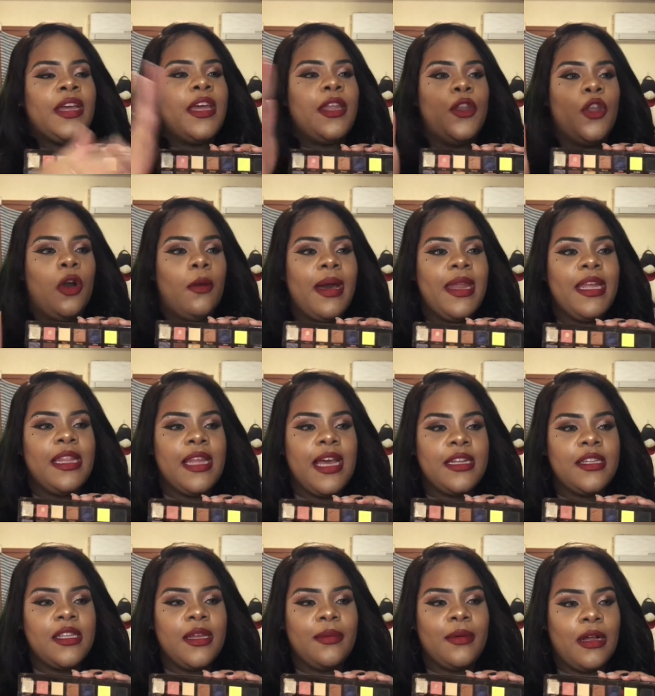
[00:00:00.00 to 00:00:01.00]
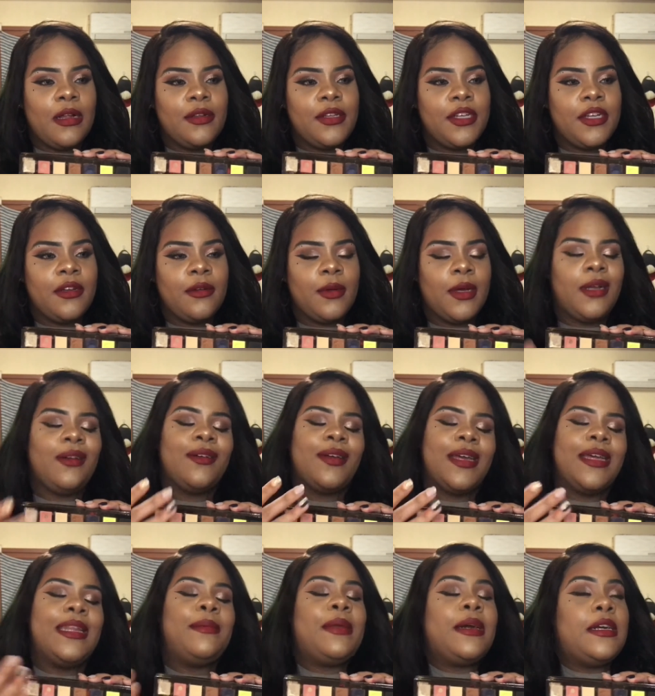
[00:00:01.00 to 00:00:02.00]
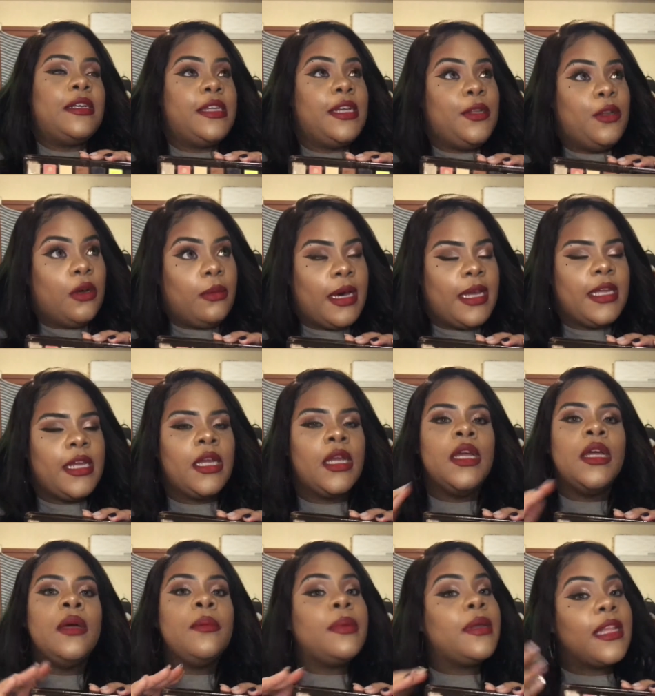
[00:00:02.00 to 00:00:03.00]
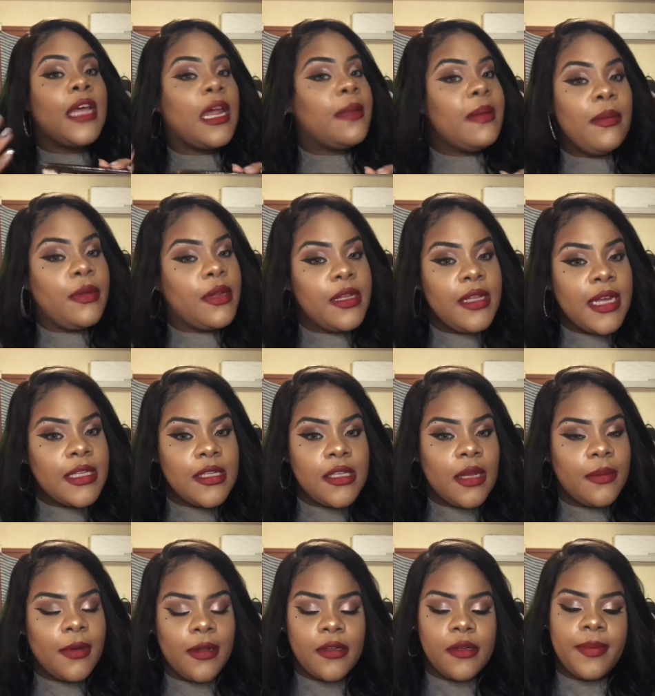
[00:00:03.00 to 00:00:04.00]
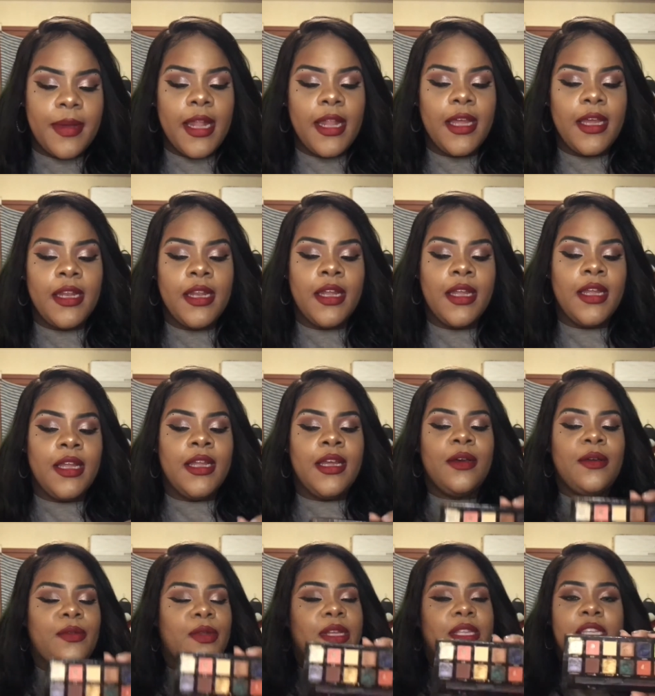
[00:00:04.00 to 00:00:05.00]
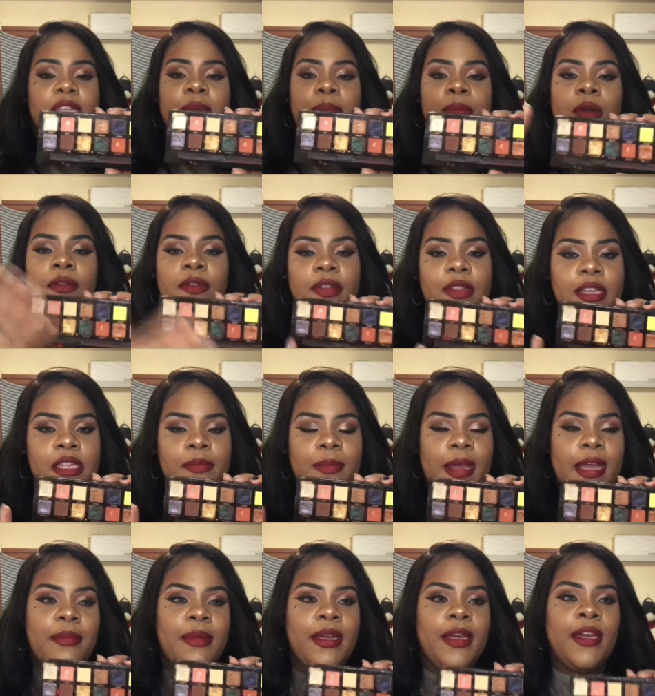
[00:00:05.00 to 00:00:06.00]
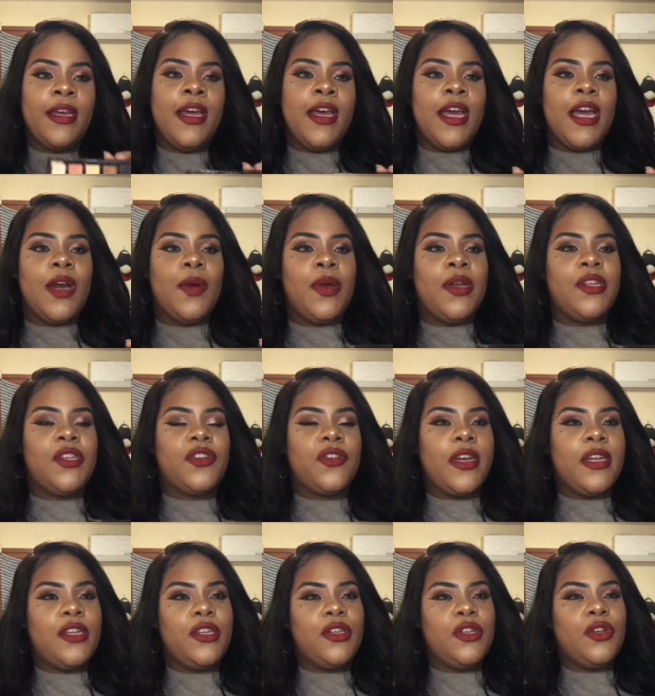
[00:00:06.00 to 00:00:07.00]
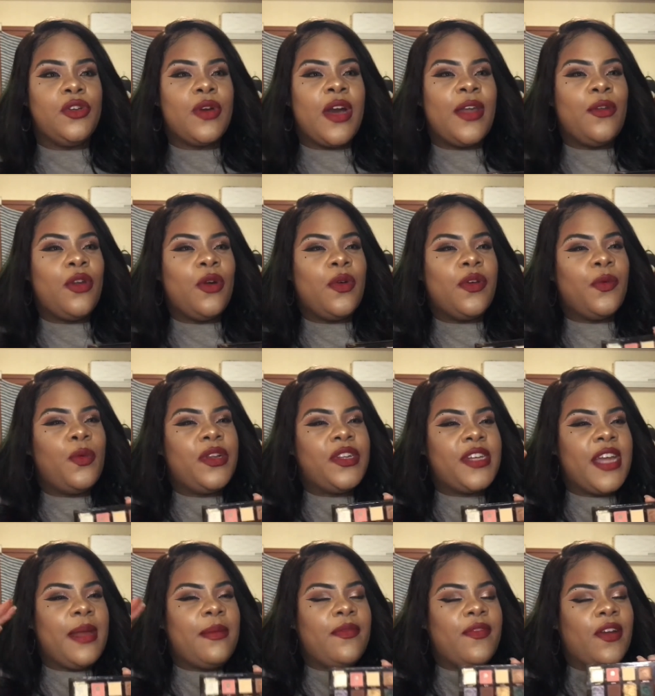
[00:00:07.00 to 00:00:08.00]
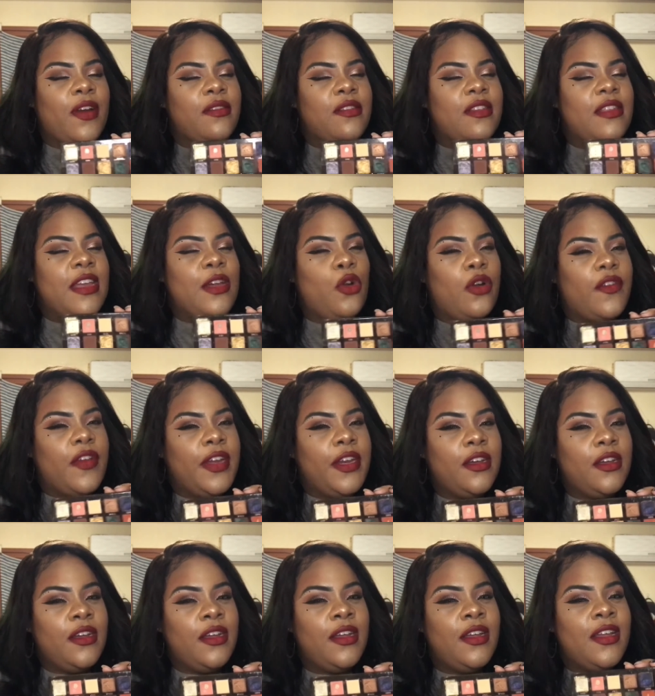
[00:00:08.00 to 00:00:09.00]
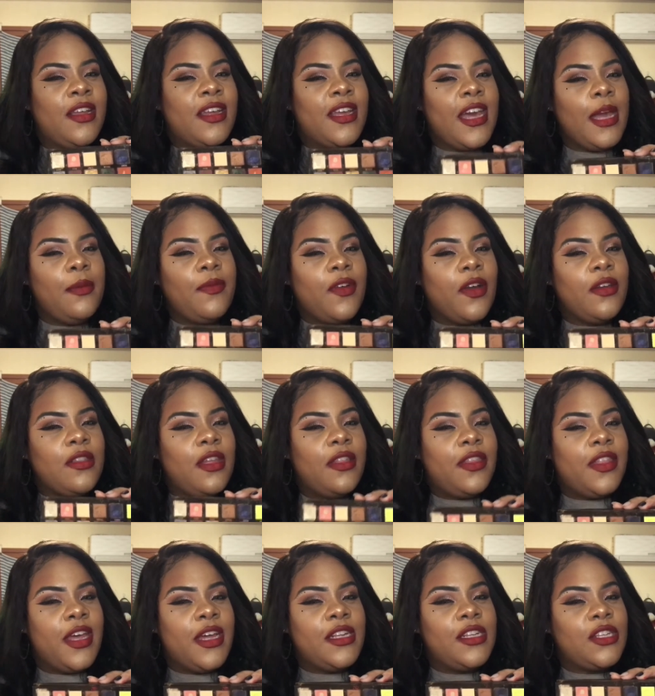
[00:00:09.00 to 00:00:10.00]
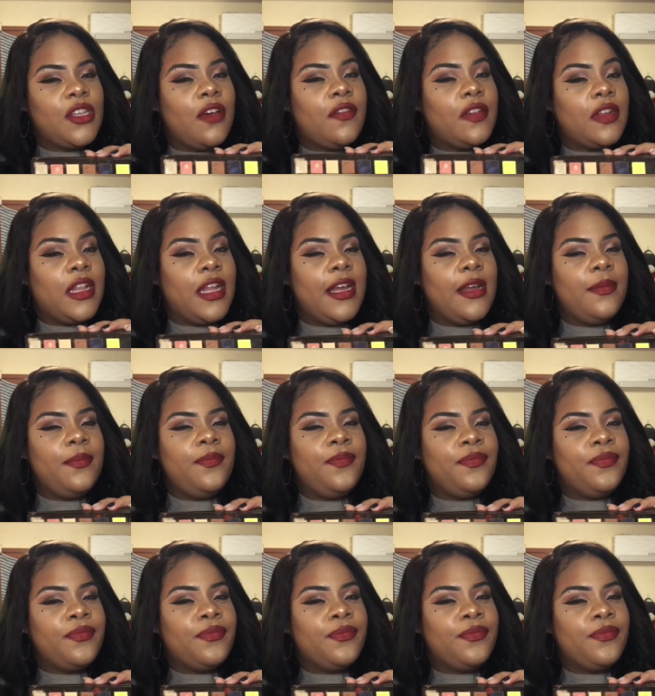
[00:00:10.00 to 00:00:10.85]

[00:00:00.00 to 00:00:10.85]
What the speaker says: Nobody liked subculture. Well, okay, and I'm not gonna say nobody, but a lot of people didn't like the subculture palette. They skipped over this baby and went straight to, I don't know which came first. I think Norvina came first and then Soft Glam,